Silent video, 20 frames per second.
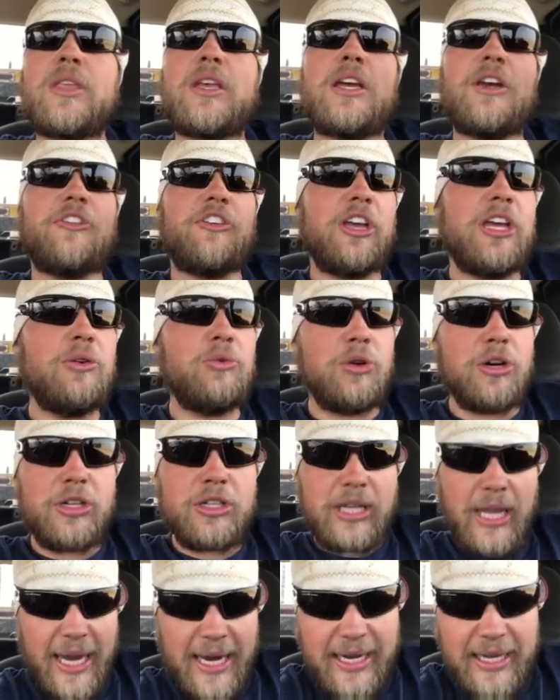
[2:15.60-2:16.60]
if he would
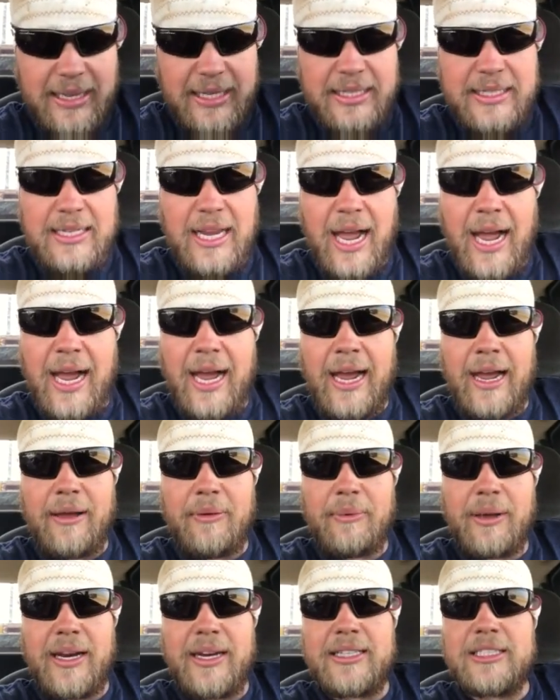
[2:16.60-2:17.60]
have taken the
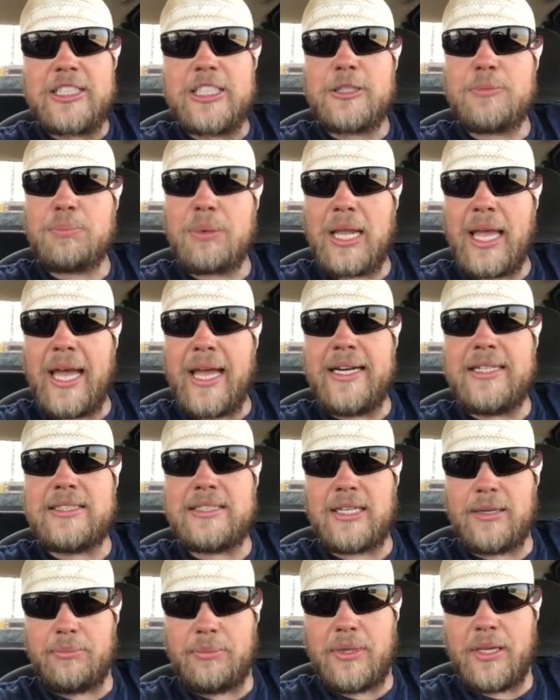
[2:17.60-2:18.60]
time and explained
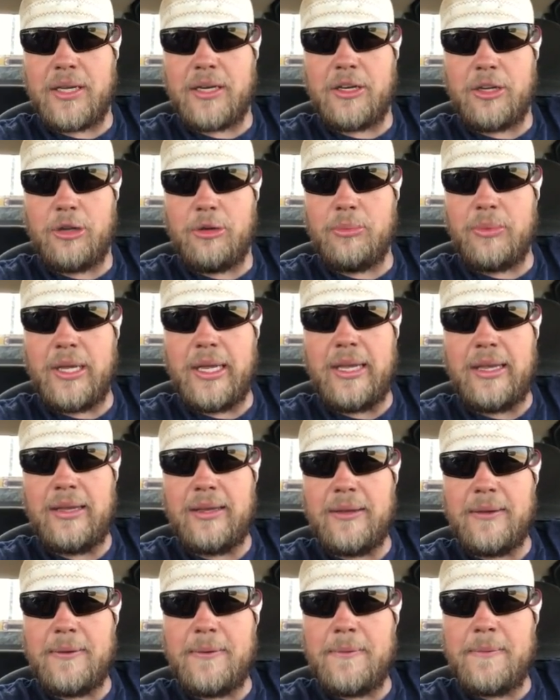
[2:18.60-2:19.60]
something to me.
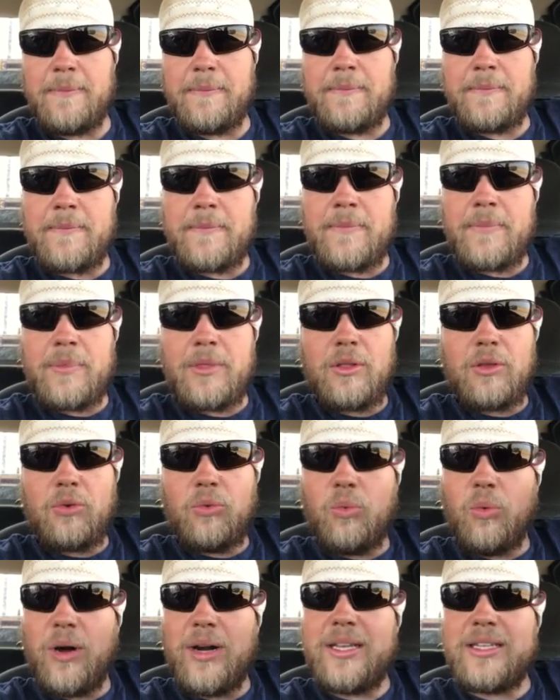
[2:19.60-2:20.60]

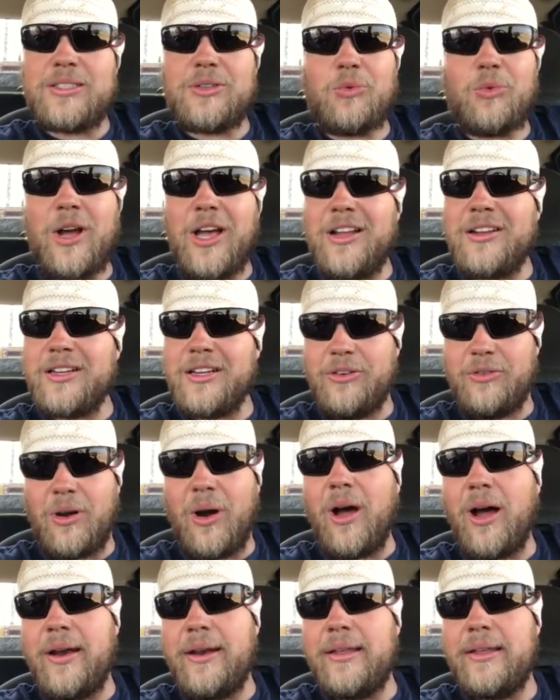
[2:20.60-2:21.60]
What is a welding
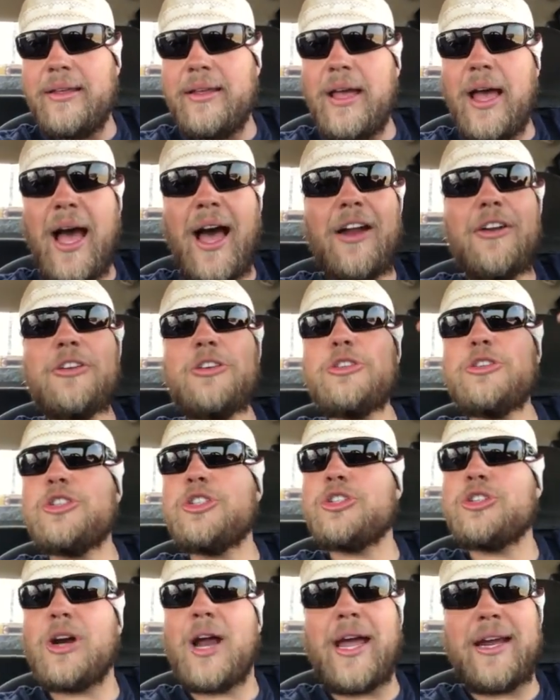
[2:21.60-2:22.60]
rod? How do you
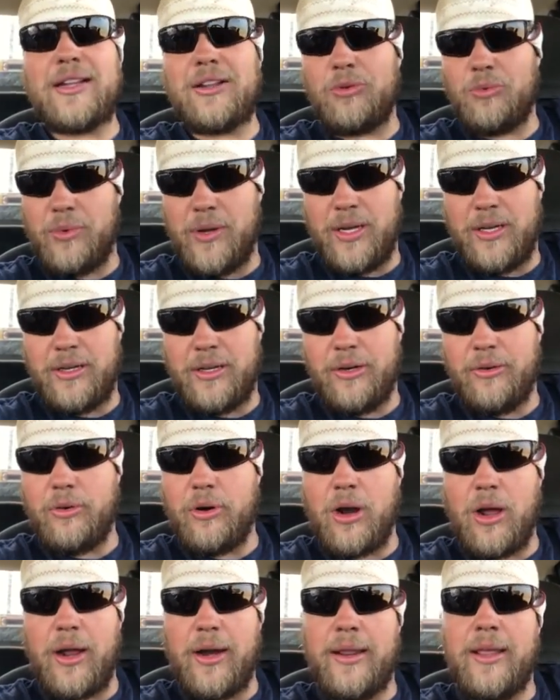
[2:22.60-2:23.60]
strike the welding
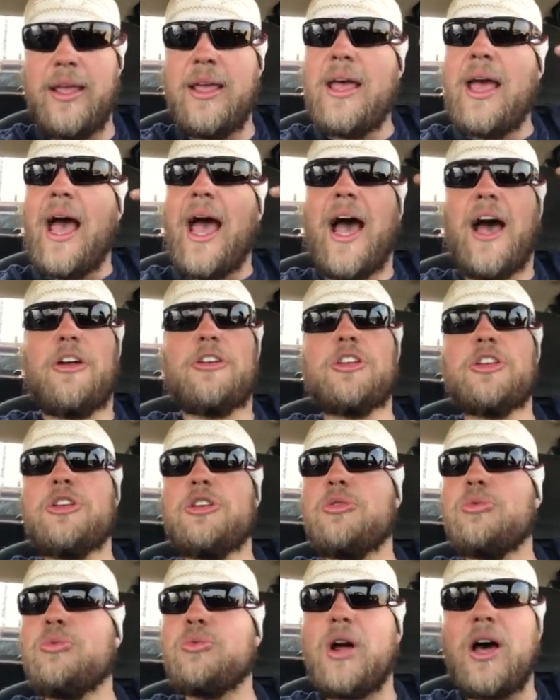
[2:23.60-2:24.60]
rod? How do
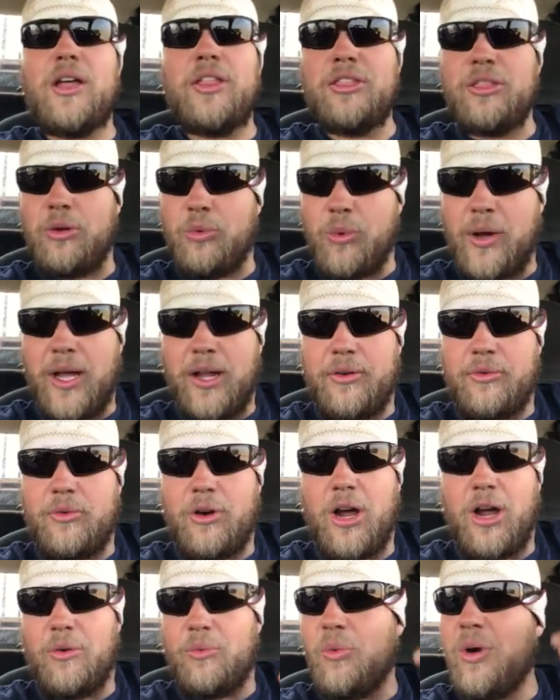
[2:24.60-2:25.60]
you run the welding
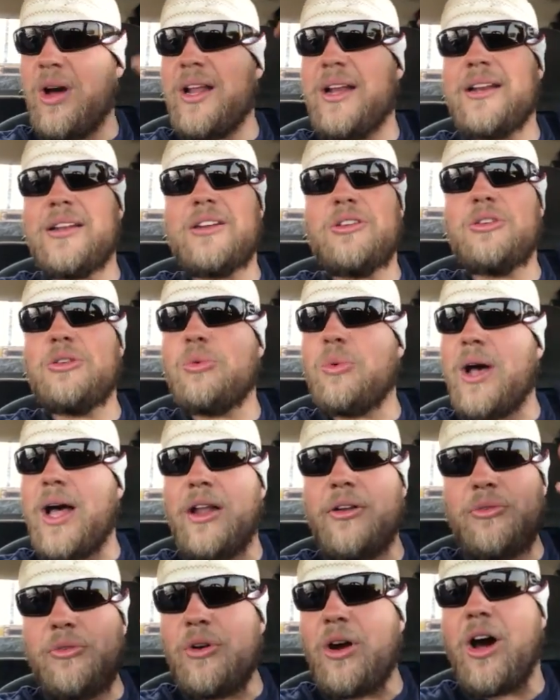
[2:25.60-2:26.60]
rod? What do the
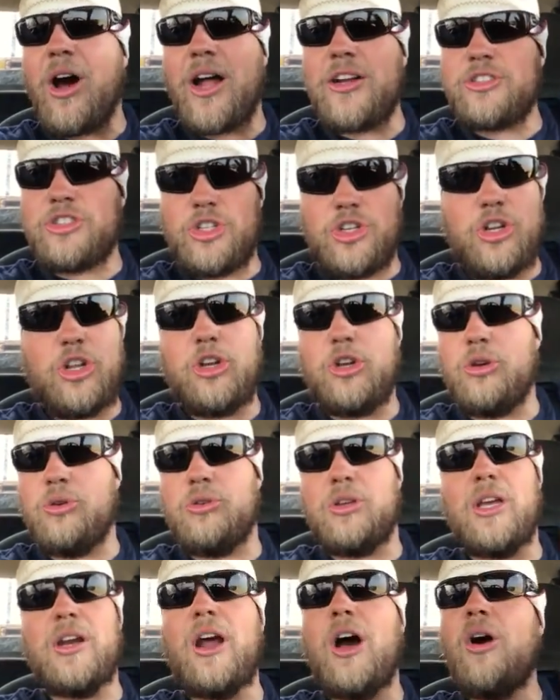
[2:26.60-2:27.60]
welding rods do?
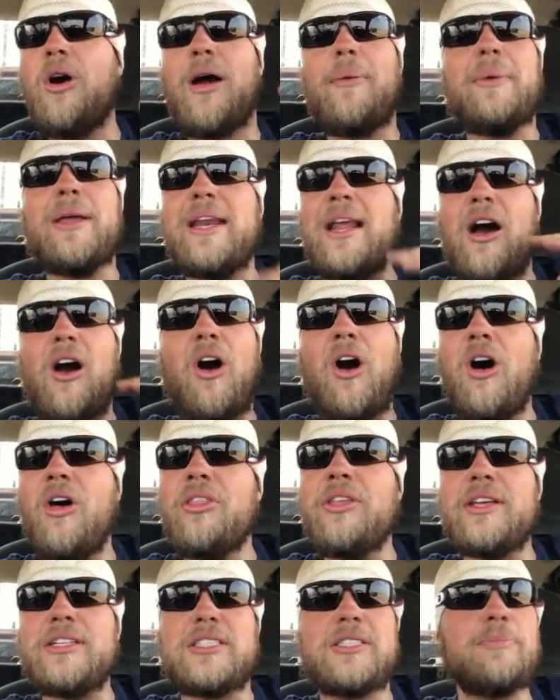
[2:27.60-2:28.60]
All
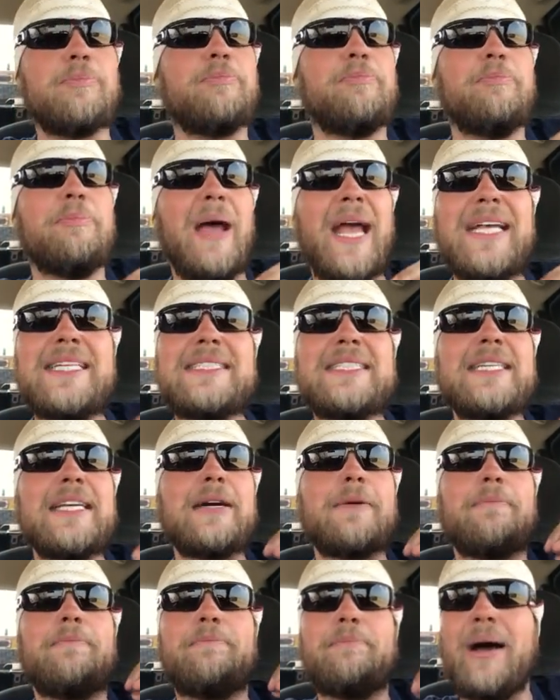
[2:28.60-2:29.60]
this
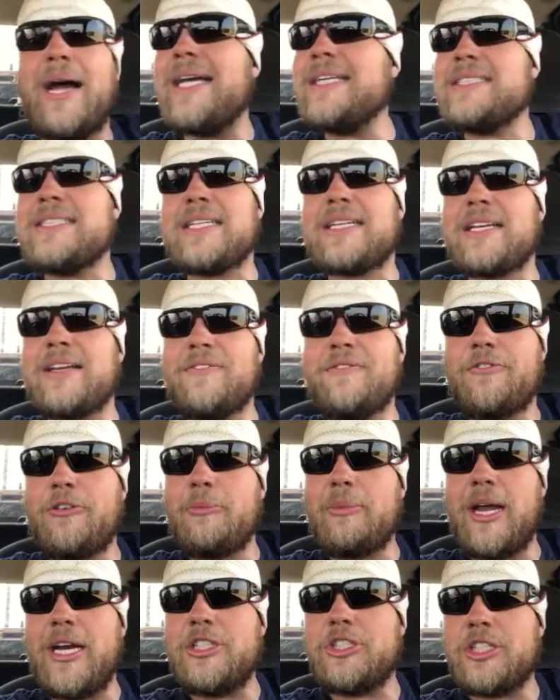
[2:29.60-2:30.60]
basic
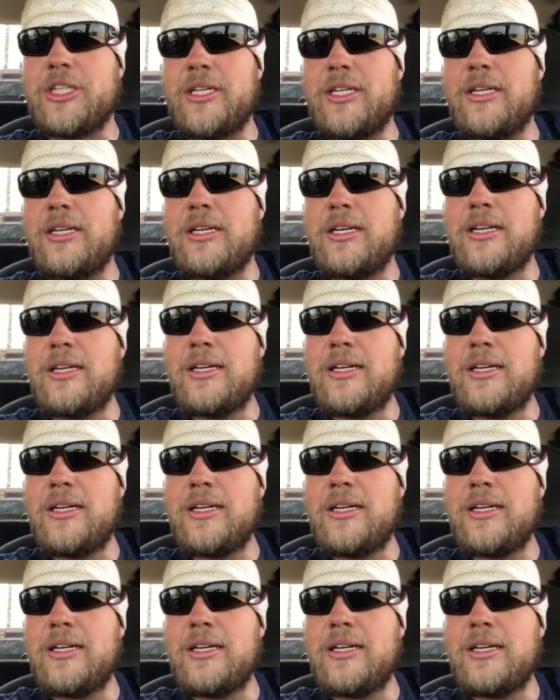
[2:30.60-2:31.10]
information,